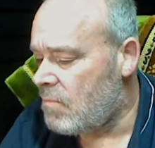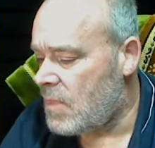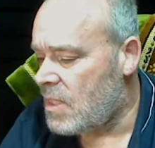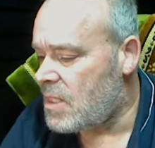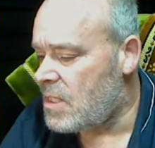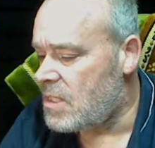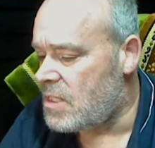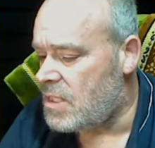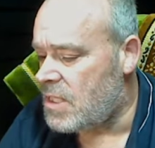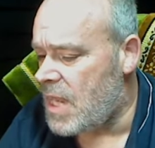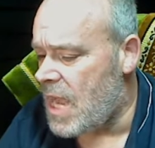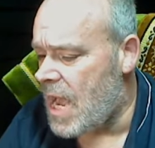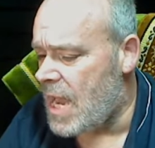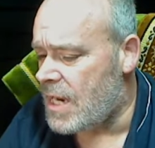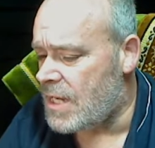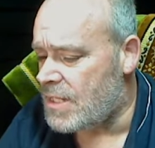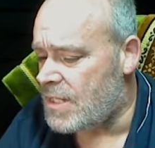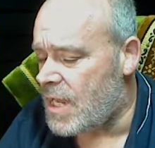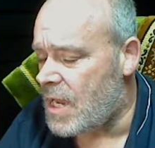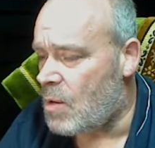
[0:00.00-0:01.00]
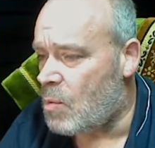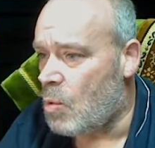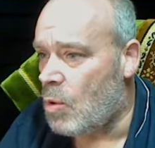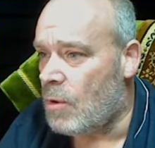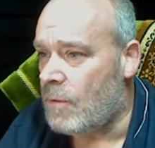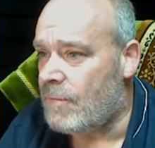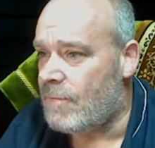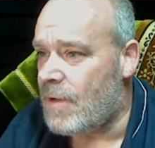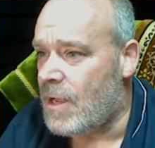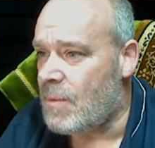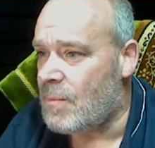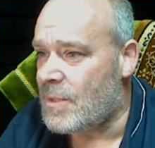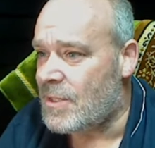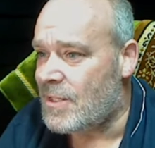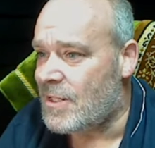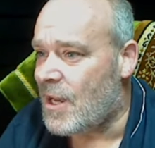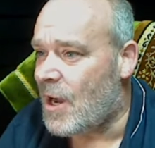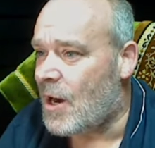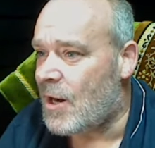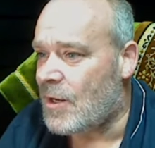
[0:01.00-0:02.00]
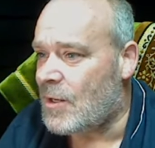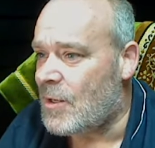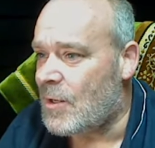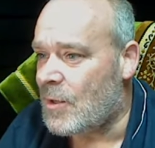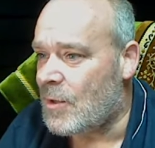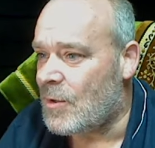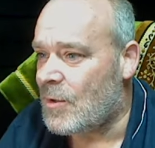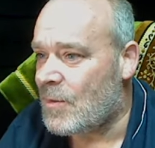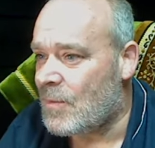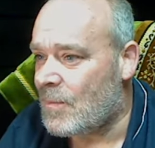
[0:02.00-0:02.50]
His dad is that world famous doctor